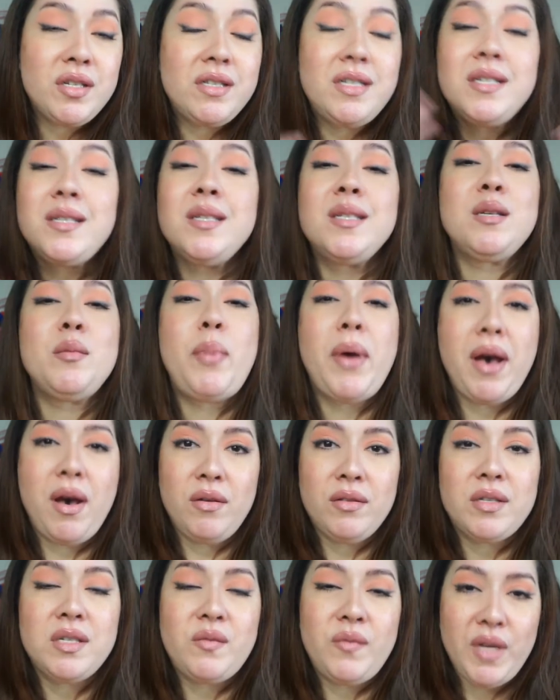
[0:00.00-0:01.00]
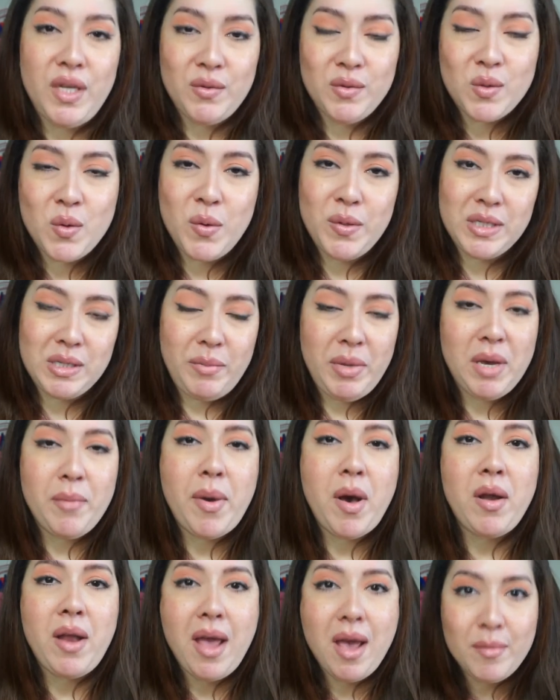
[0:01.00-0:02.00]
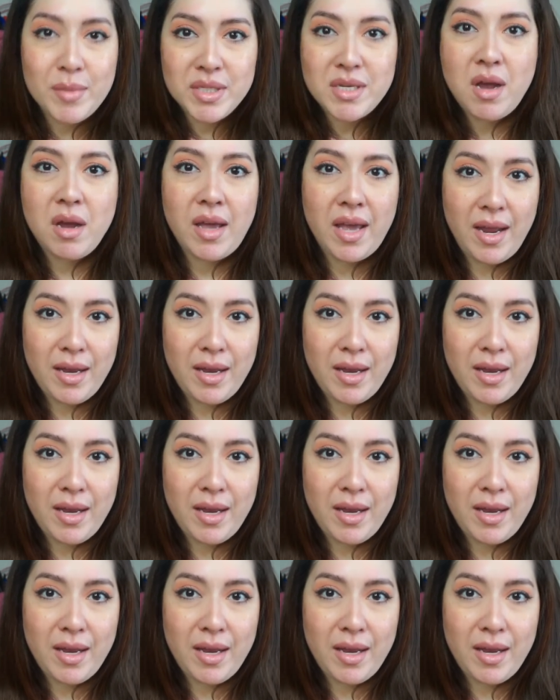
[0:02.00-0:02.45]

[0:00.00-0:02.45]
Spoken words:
this video is going to be about Amazon